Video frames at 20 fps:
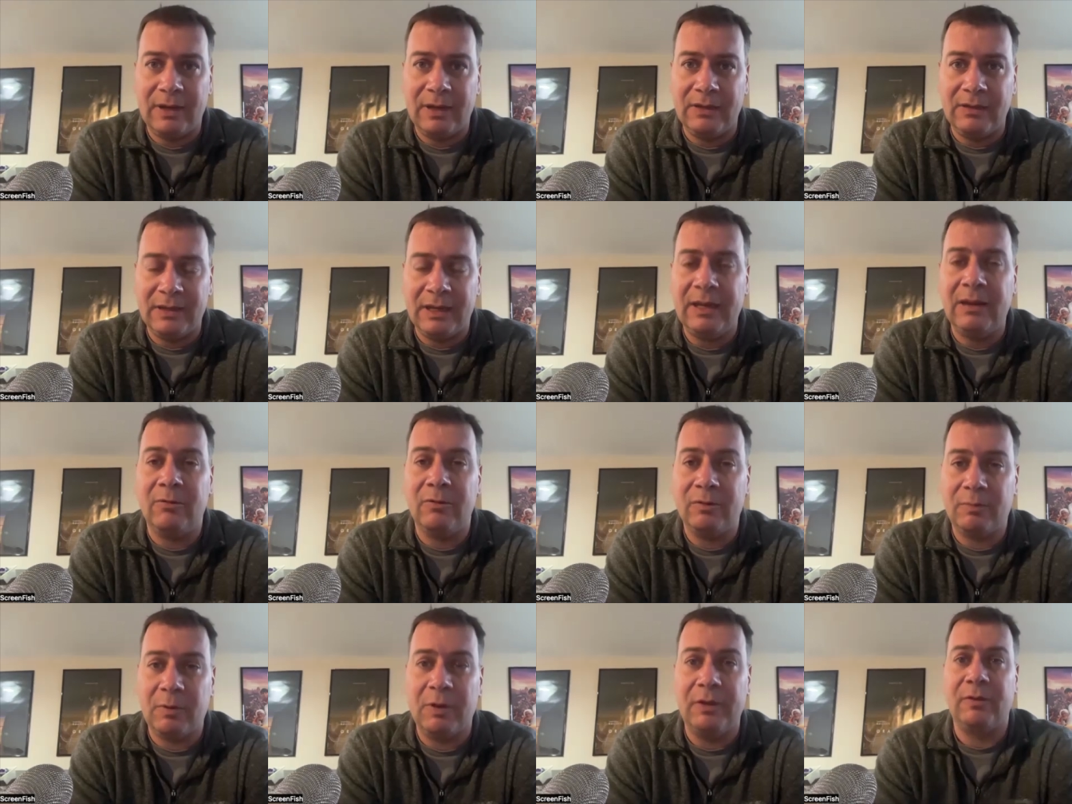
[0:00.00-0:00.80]
and taking
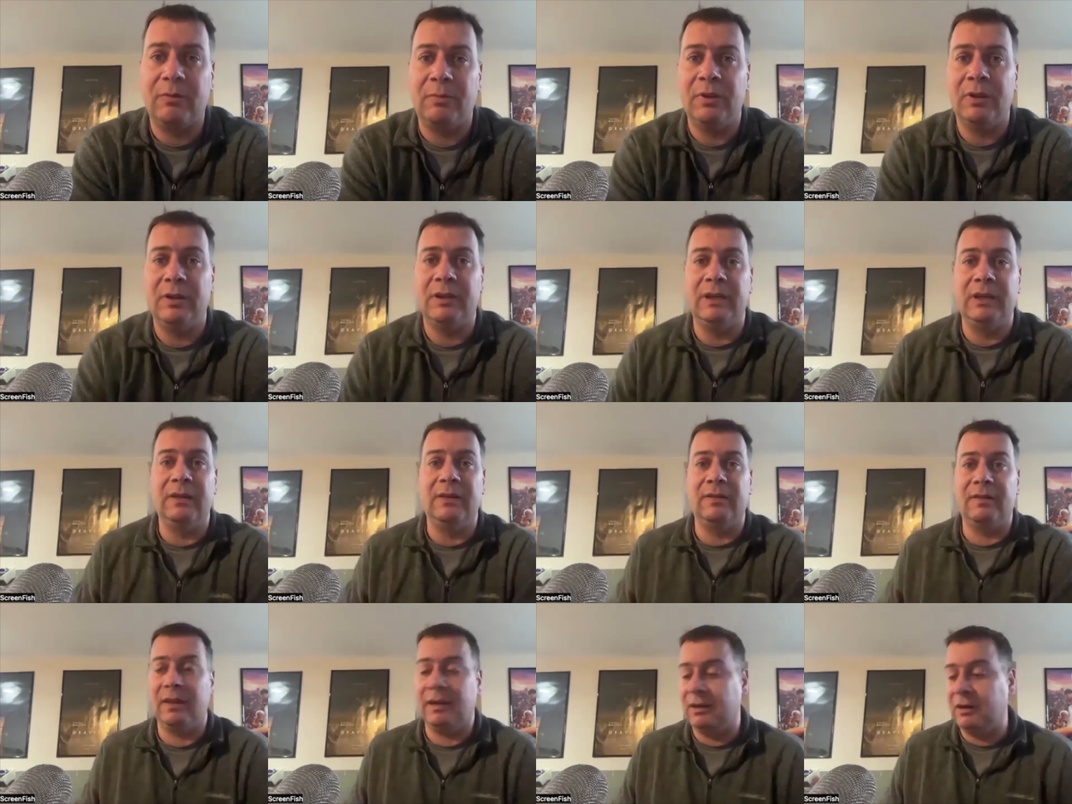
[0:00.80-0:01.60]
responsibility
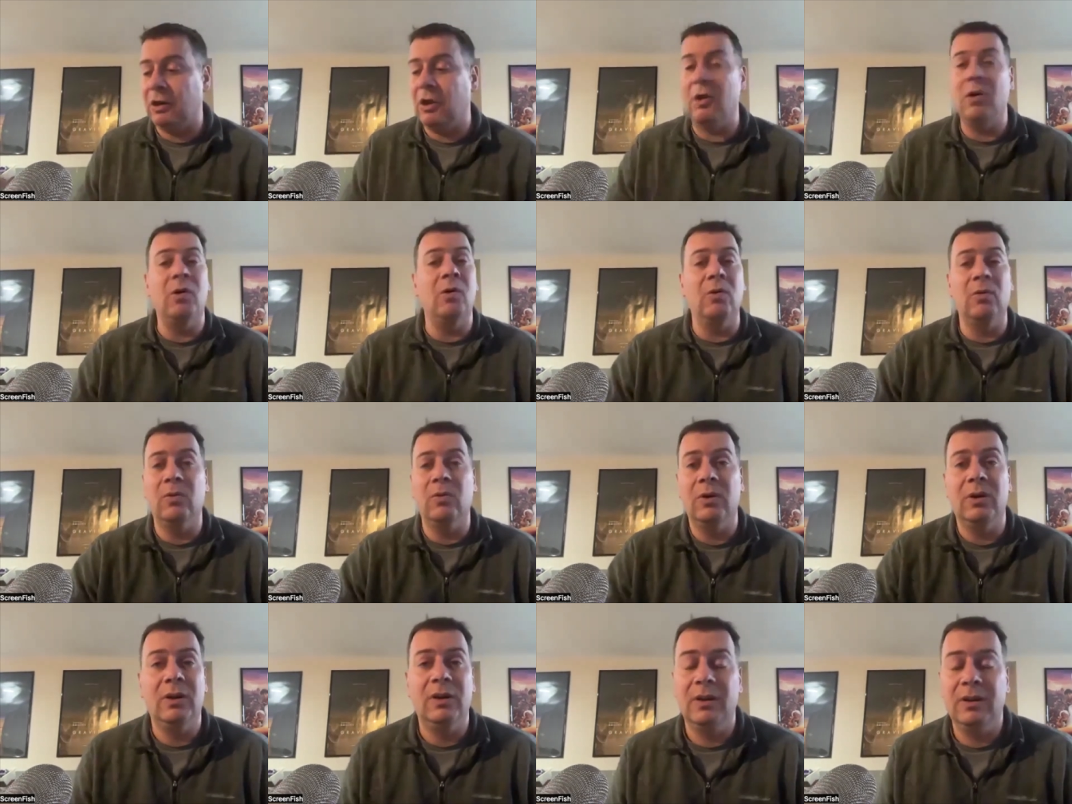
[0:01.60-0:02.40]
and saying, no,
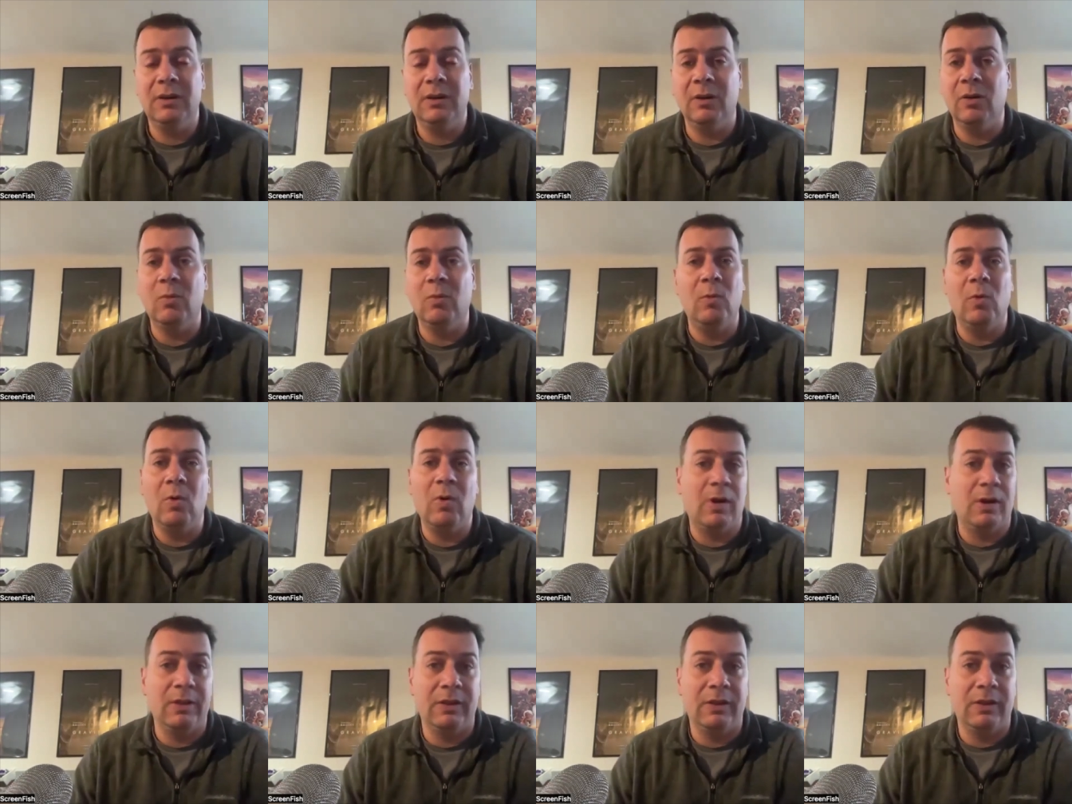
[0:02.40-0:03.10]
no more.